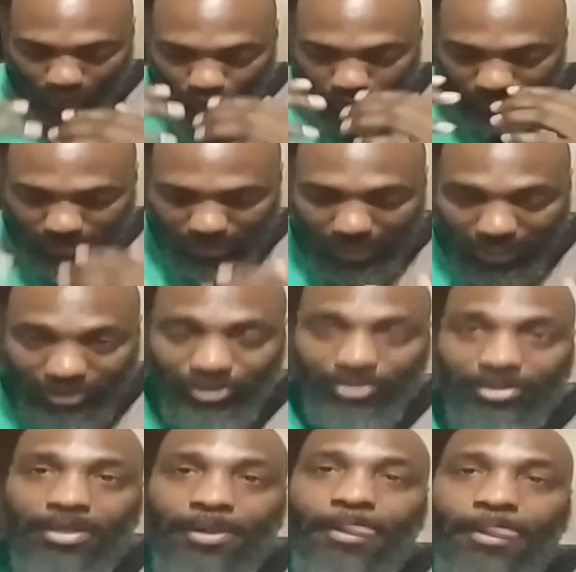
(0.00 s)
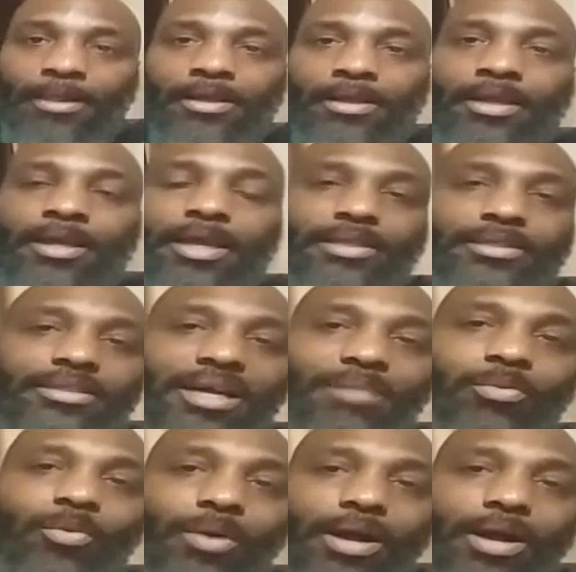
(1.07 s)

Kwadash, and double